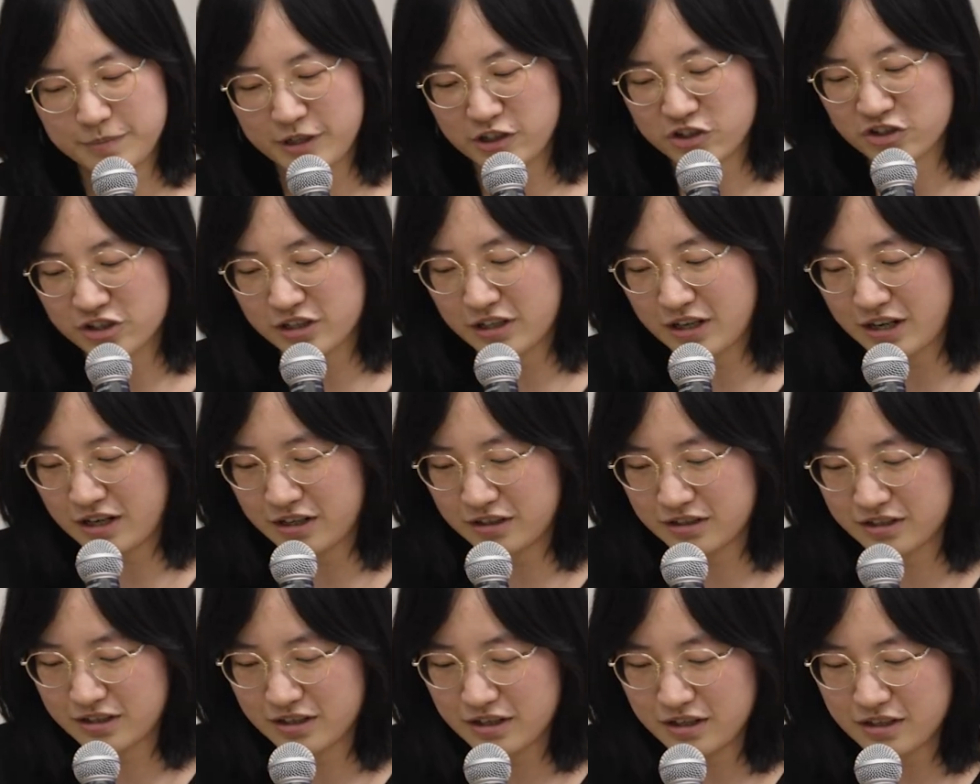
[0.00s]

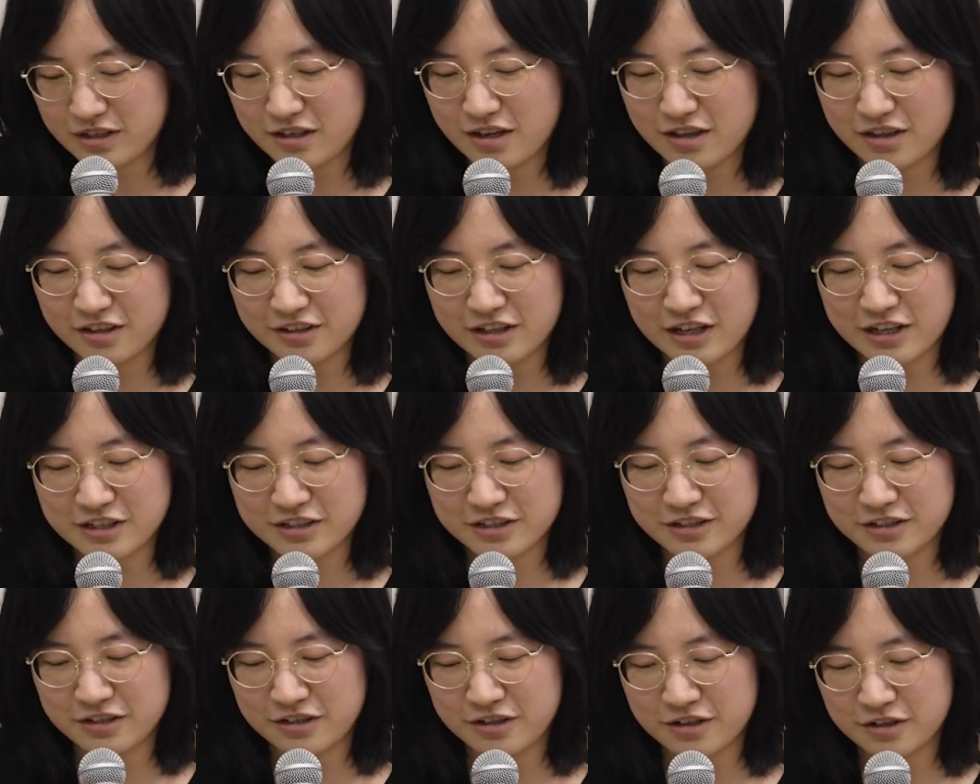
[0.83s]
Beachlight in the
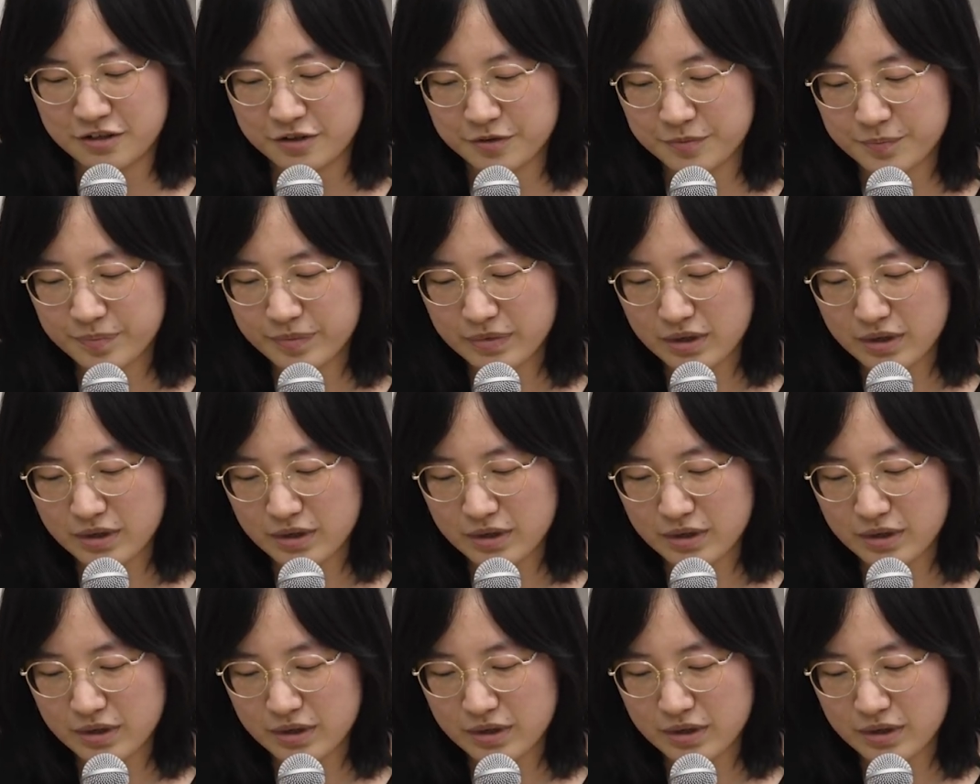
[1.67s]
last year.